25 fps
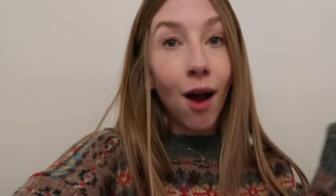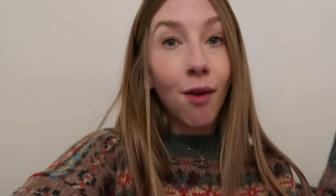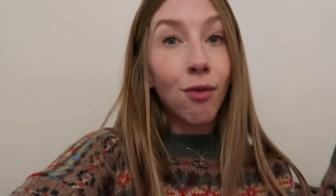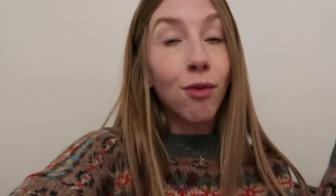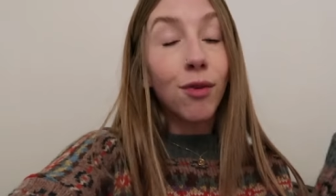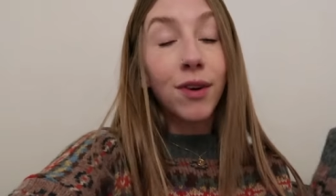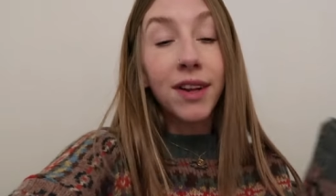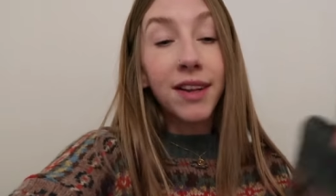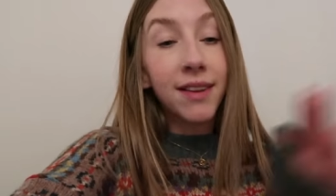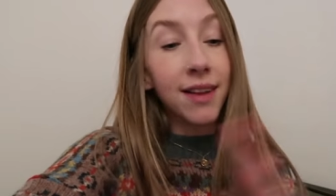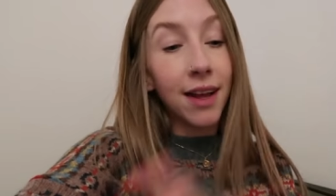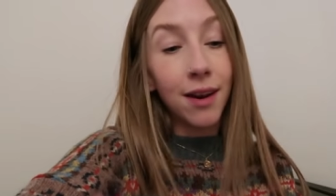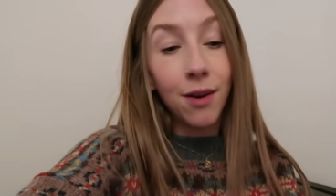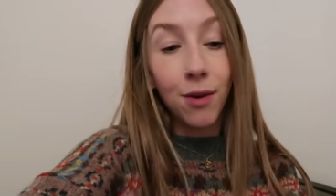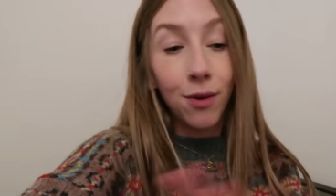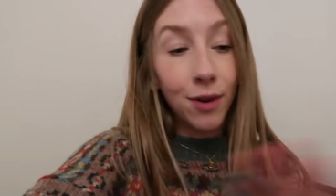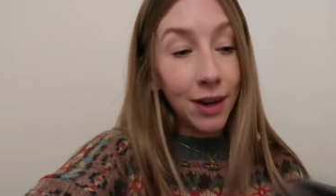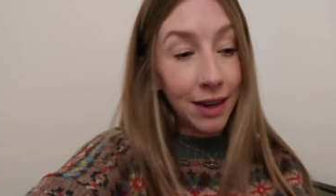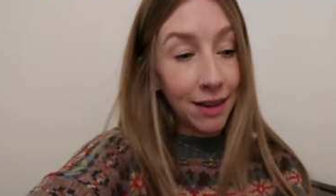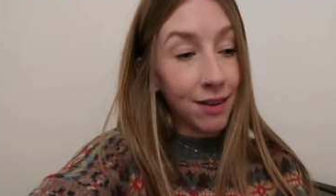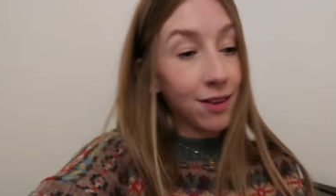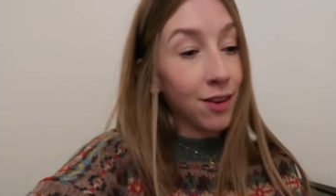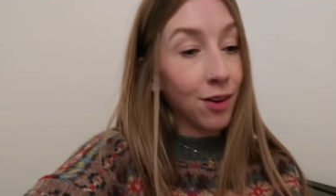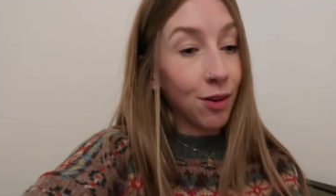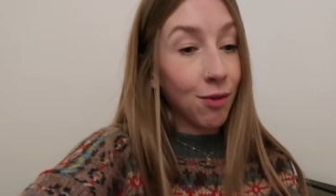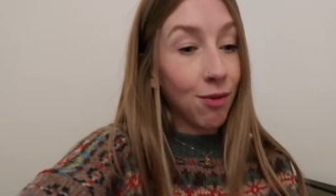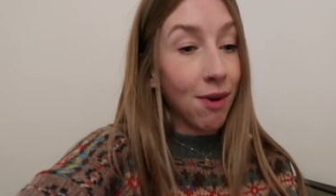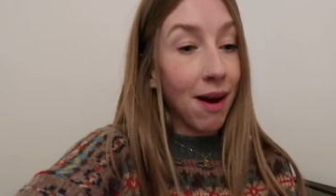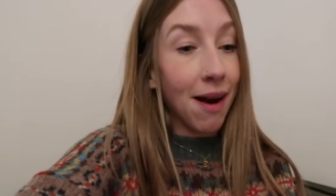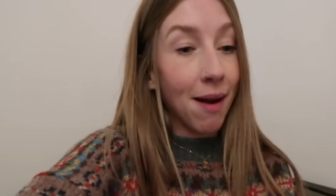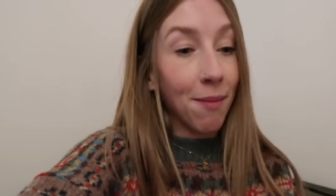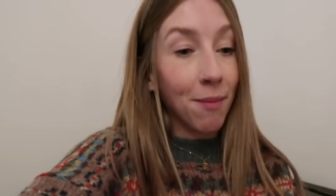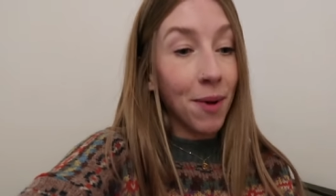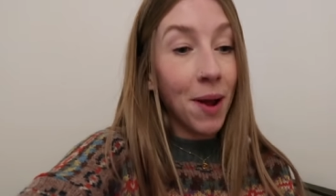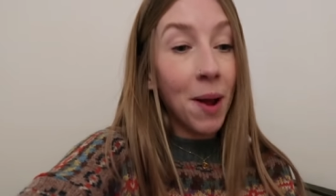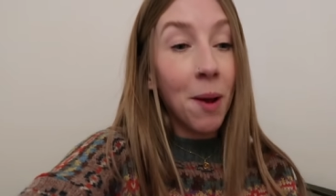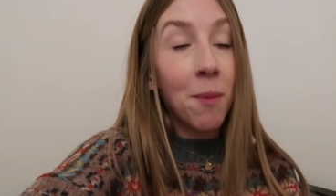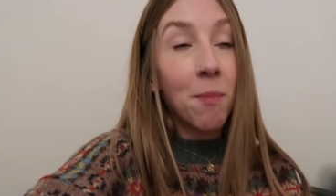I've already said it on
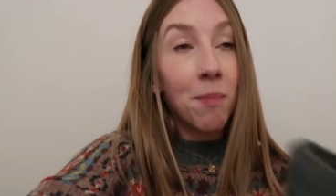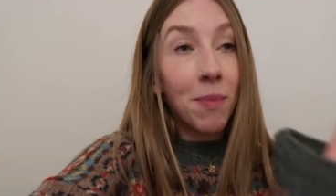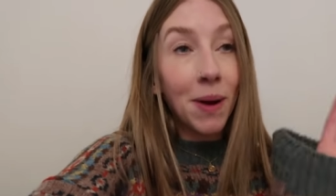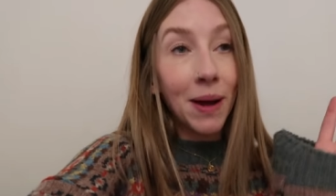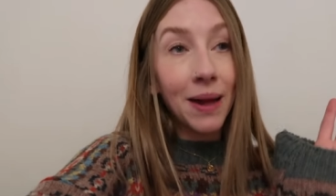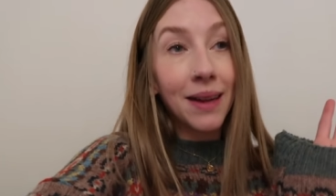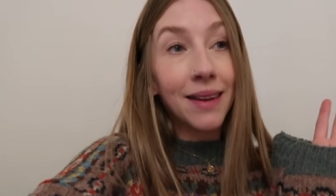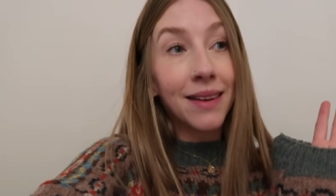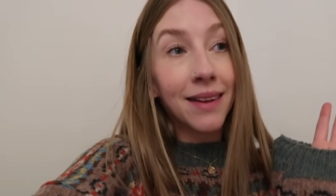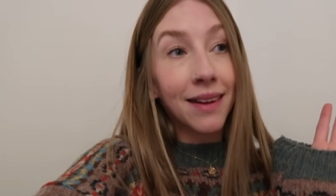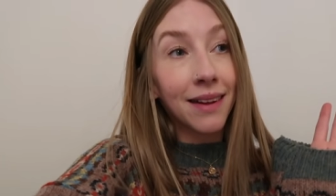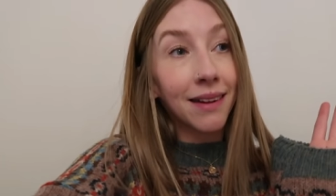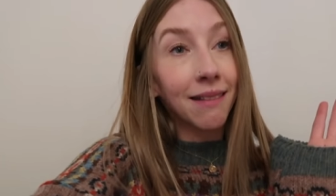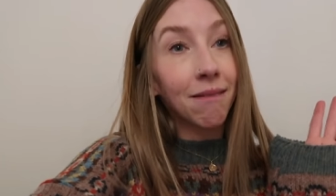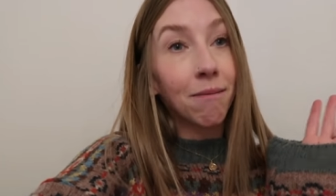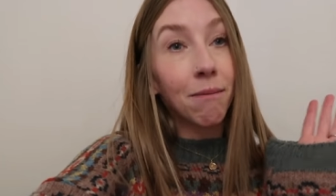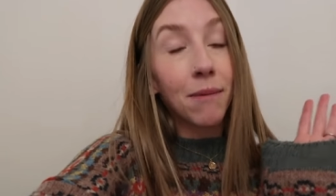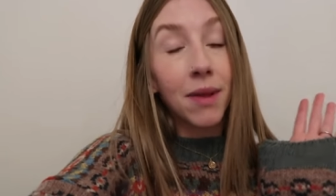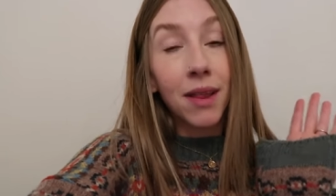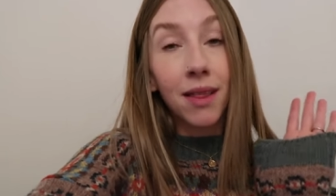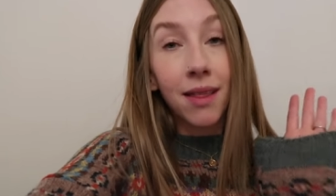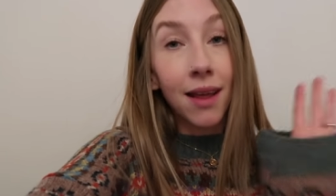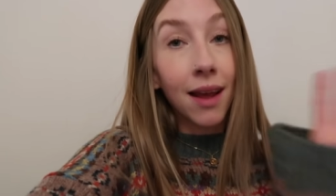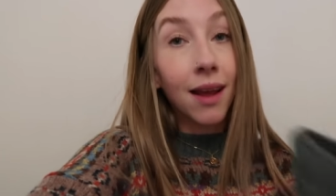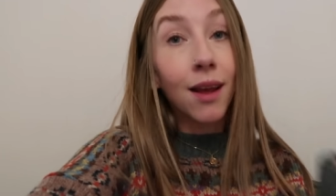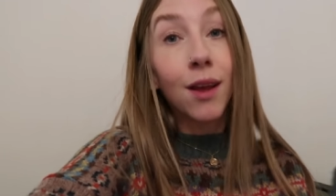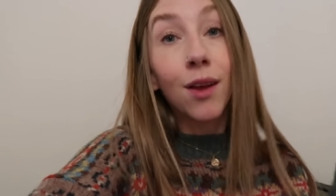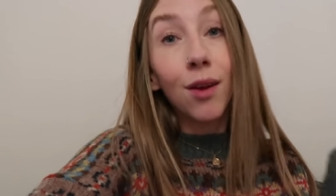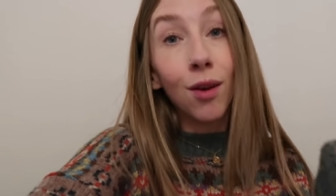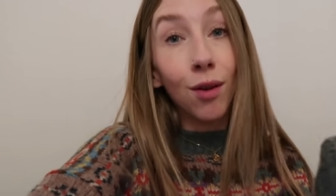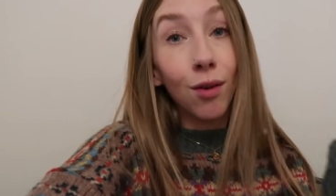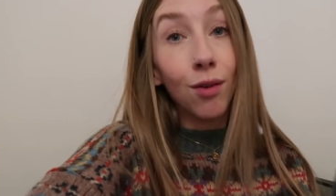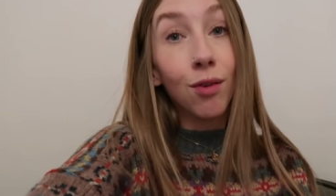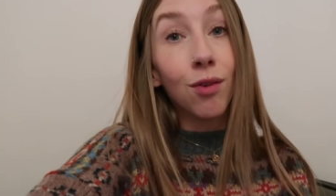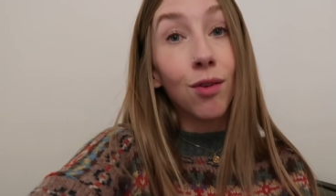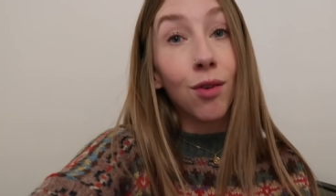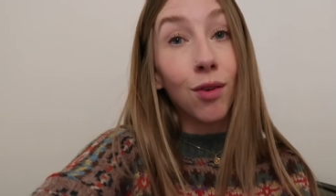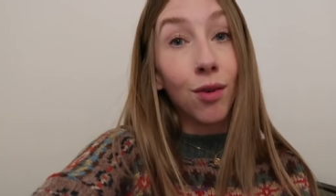Instagram, but thank
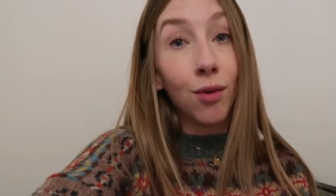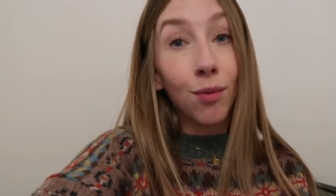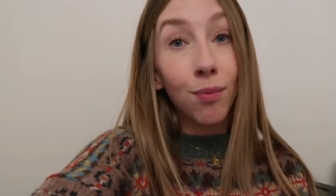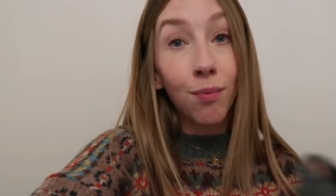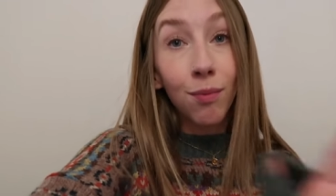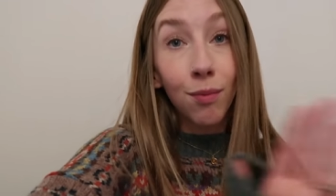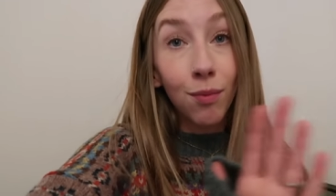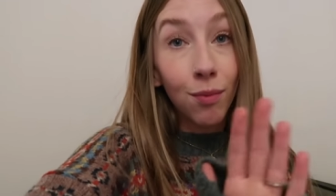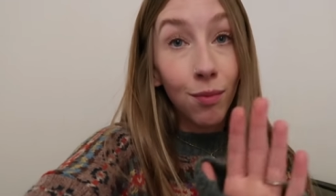you to